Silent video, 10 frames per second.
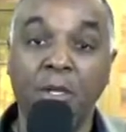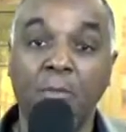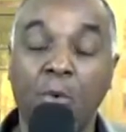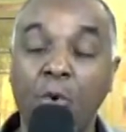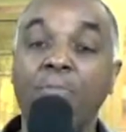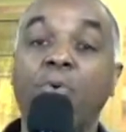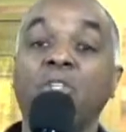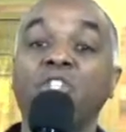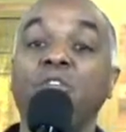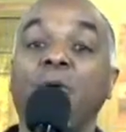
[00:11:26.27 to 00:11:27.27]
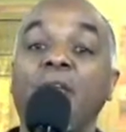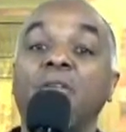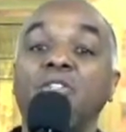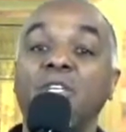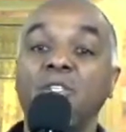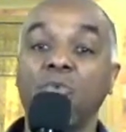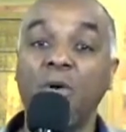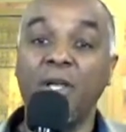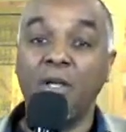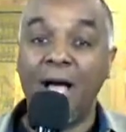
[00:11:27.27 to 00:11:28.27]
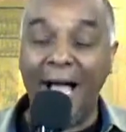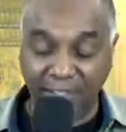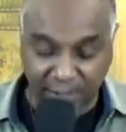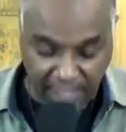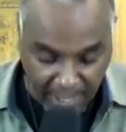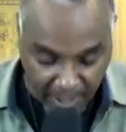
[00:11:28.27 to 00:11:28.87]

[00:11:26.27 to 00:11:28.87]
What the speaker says: but we pour to your energy as well, Ashe.